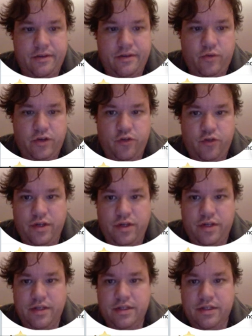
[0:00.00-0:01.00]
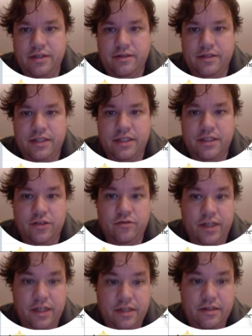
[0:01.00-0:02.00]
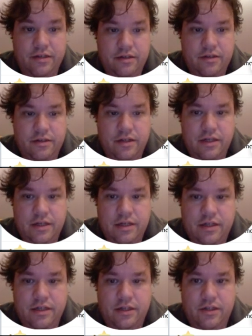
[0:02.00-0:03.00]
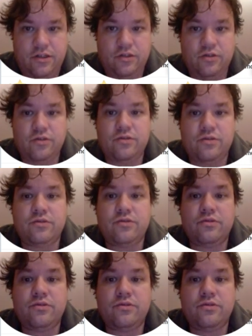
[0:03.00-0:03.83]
which is, since you need to